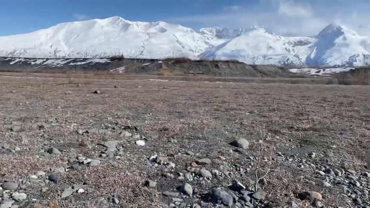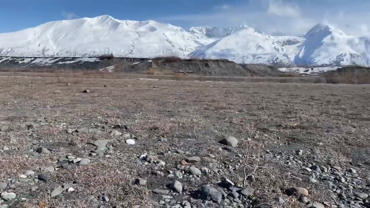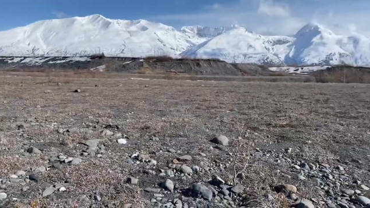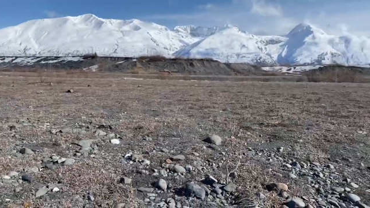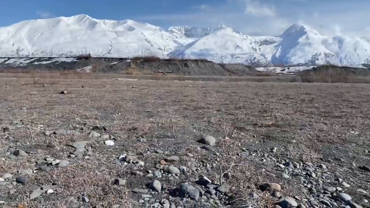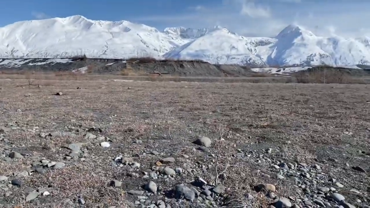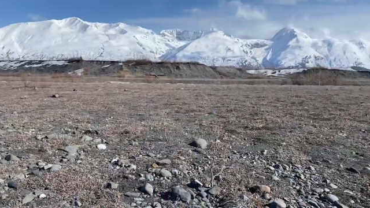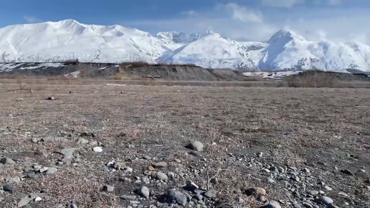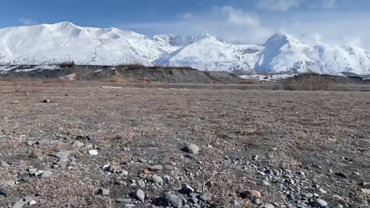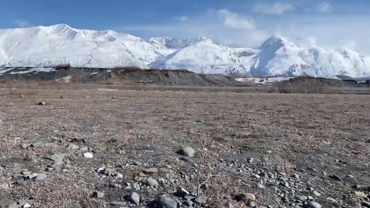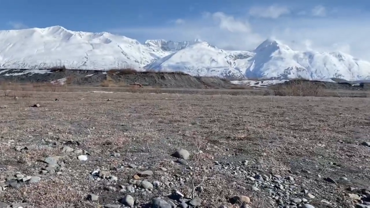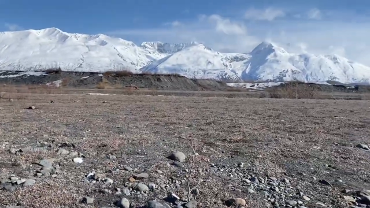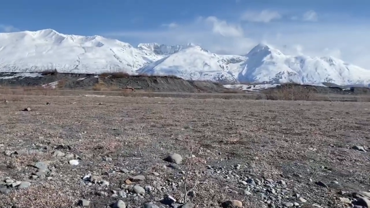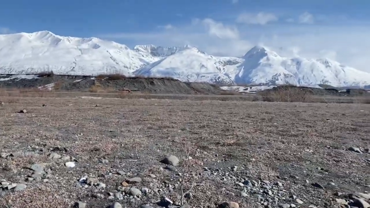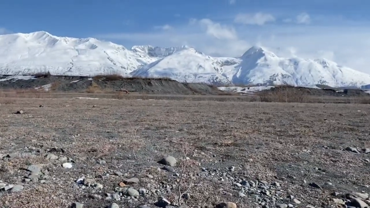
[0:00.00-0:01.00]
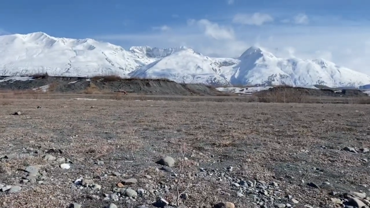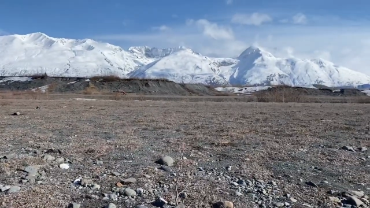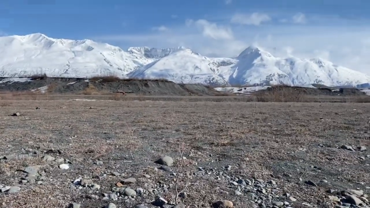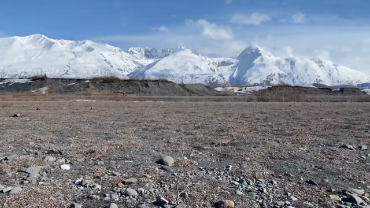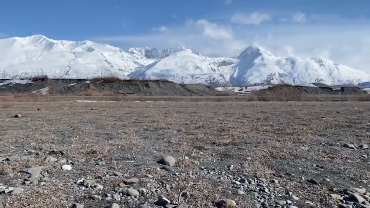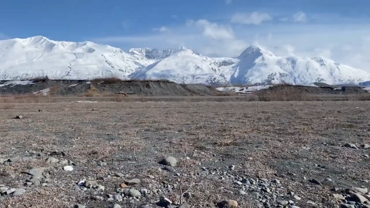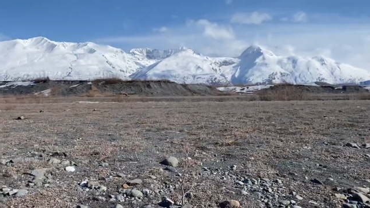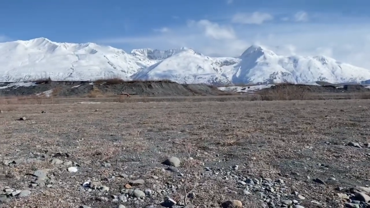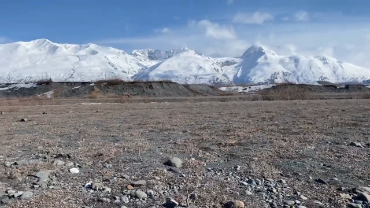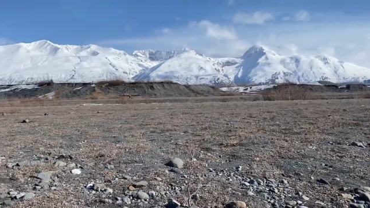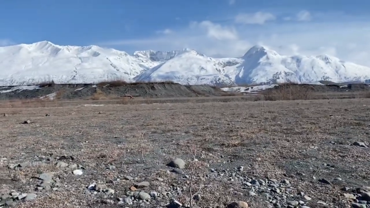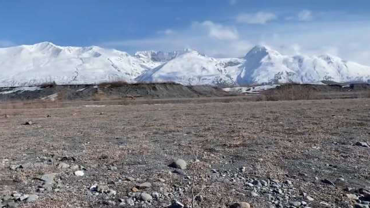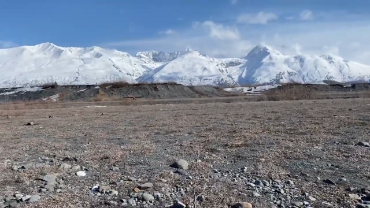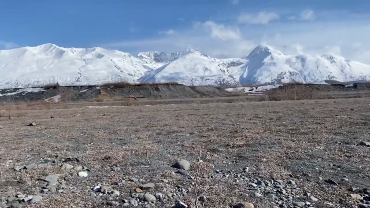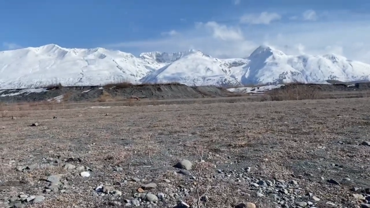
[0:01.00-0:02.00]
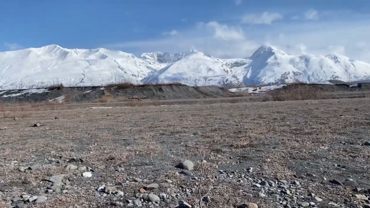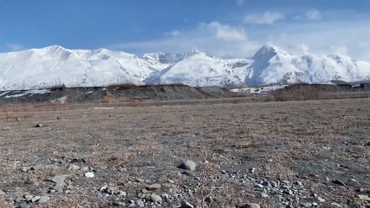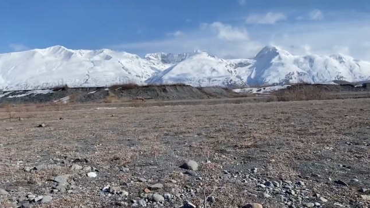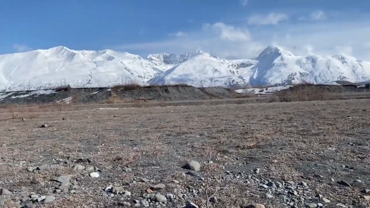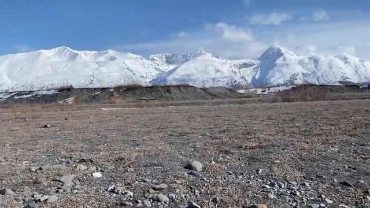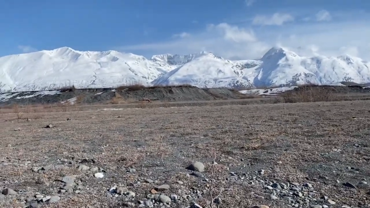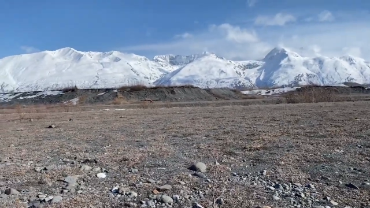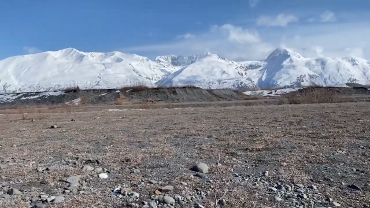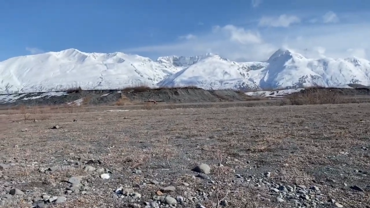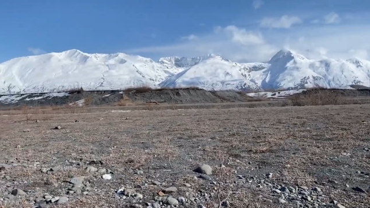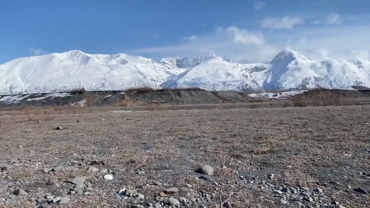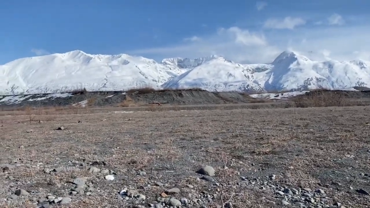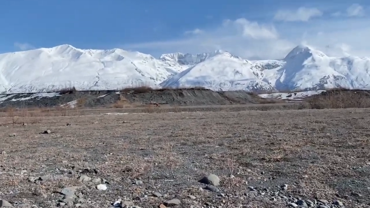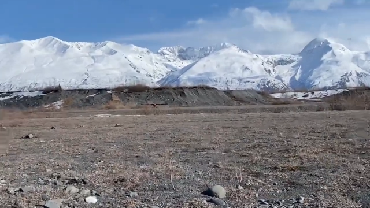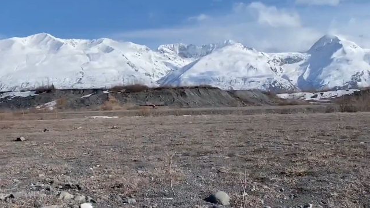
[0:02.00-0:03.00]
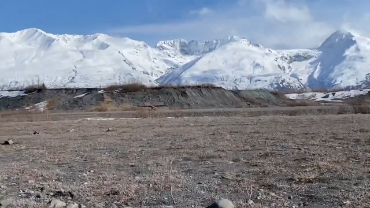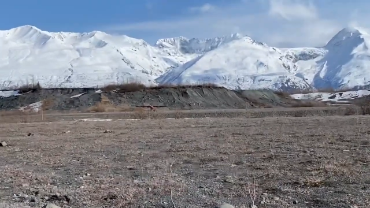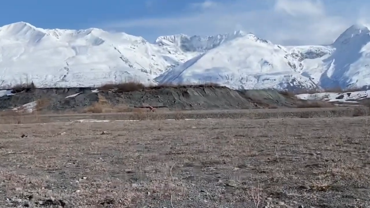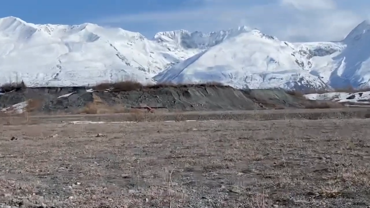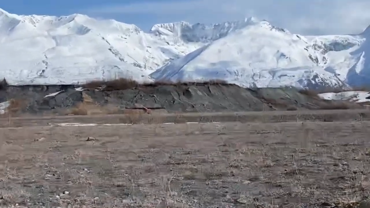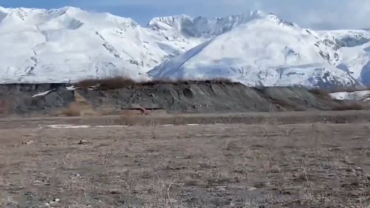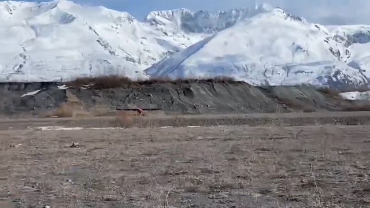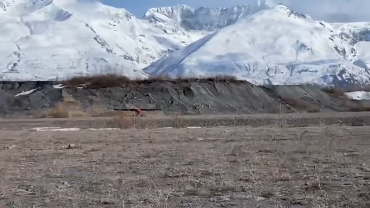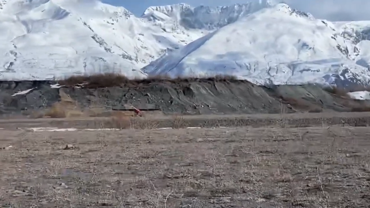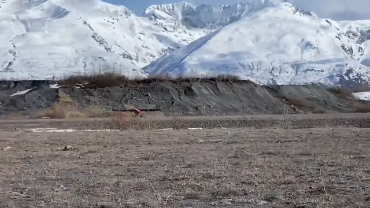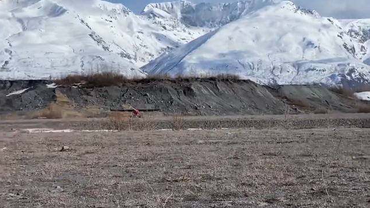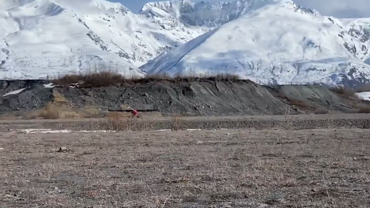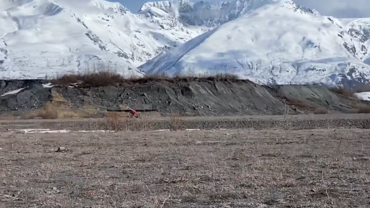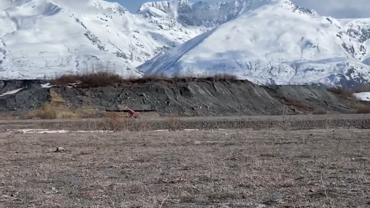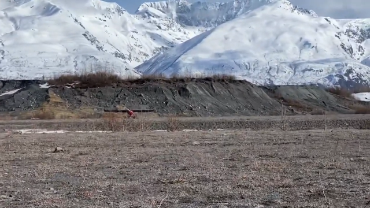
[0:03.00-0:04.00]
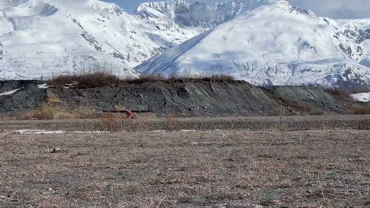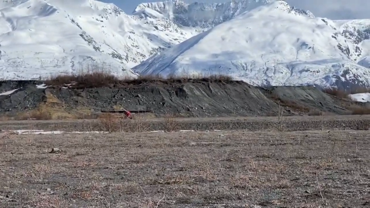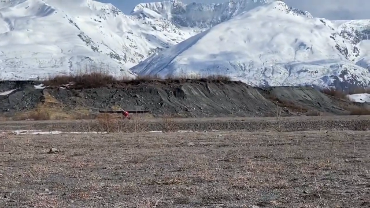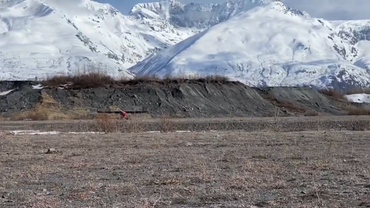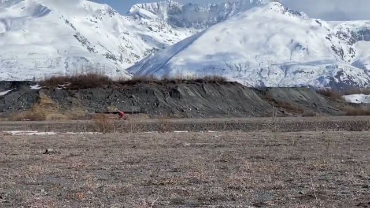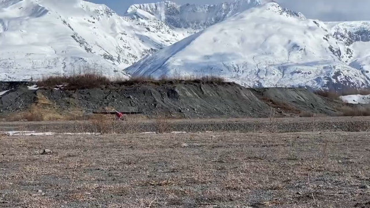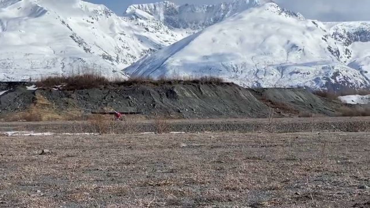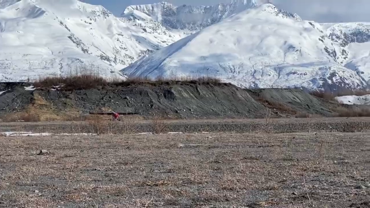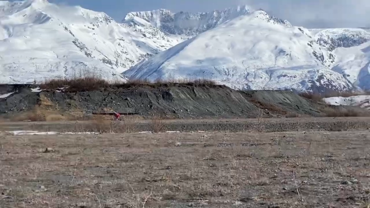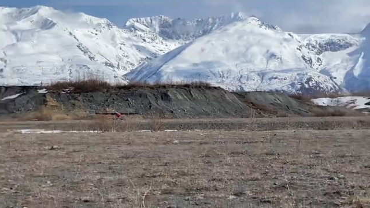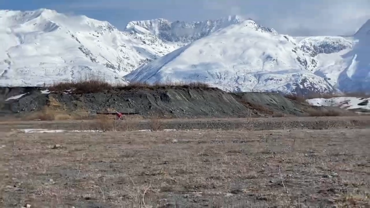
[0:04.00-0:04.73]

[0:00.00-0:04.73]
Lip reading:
Nobody's mouth can be seen.